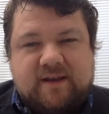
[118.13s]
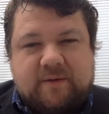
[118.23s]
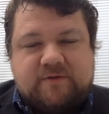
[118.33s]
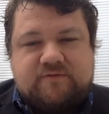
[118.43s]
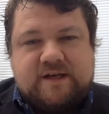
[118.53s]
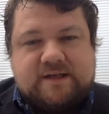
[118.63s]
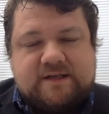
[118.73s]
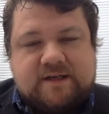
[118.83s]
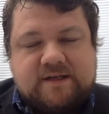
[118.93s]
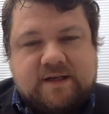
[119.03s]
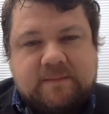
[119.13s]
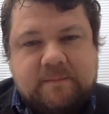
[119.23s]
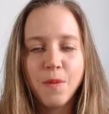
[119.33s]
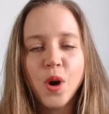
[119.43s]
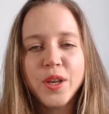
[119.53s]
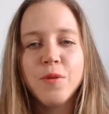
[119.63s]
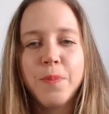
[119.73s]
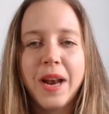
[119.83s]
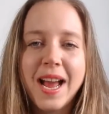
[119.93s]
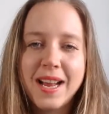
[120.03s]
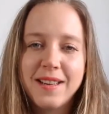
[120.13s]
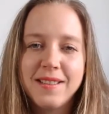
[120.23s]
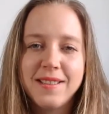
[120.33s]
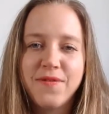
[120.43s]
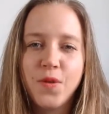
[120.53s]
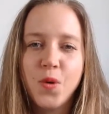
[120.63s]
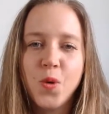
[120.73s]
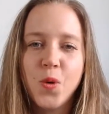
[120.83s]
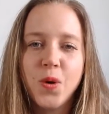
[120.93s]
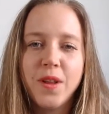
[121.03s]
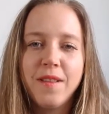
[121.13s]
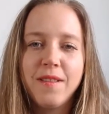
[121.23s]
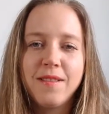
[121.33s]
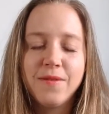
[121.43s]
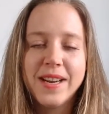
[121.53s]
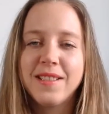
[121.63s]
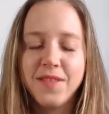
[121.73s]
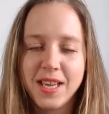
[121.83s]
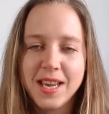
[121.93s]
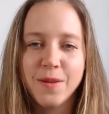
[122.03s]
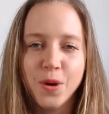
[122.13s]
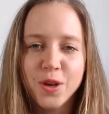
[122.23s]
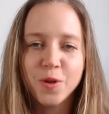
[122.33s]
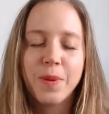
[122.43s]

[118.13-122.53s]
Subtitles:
That was really exciting. And what are your plans for the rest of the year? What